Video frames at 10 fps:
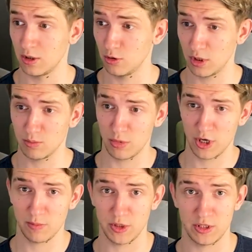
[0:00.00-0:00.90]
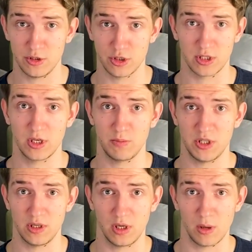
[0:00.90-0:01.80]
You can buy a PC, just get
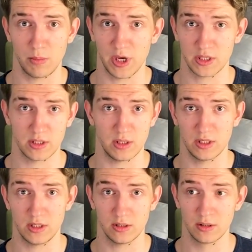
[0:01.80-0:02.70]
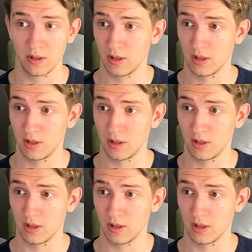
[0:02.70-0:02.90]
PC Game Pass and that's it.